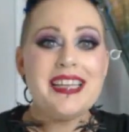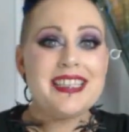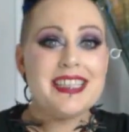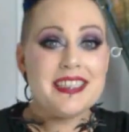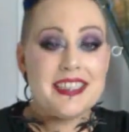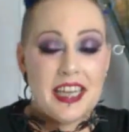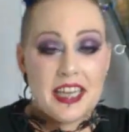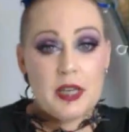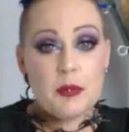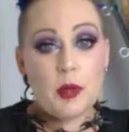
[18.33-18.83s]

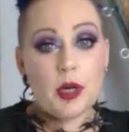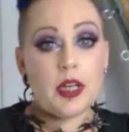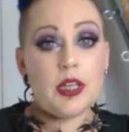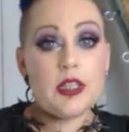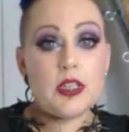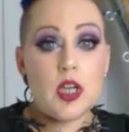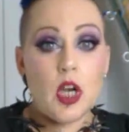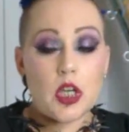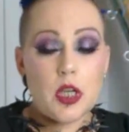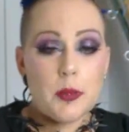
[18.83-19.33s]
Today we're
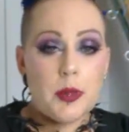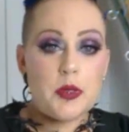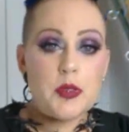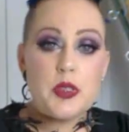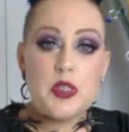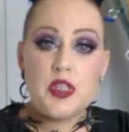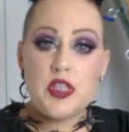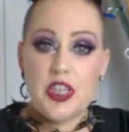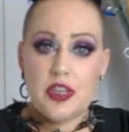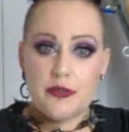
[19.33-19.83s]
going to talk
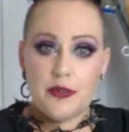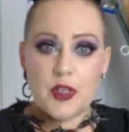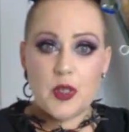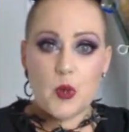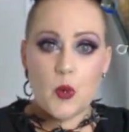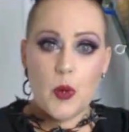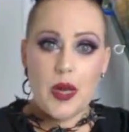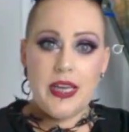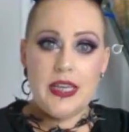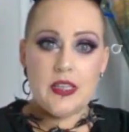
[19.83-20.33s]
about
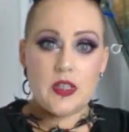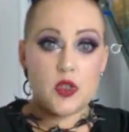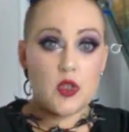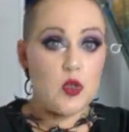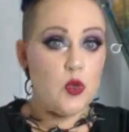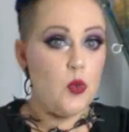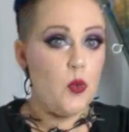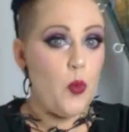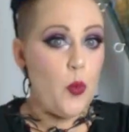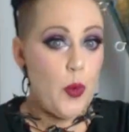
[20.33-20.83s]
different
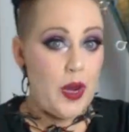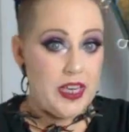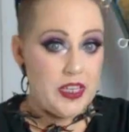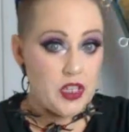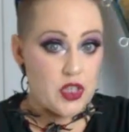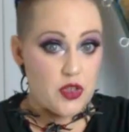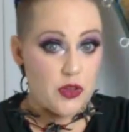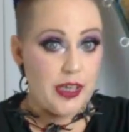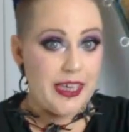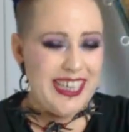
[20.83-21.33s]
ways to
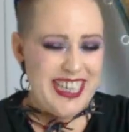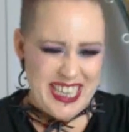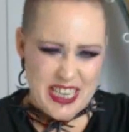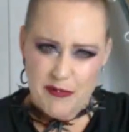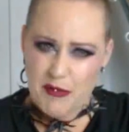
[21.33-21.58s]
waist train,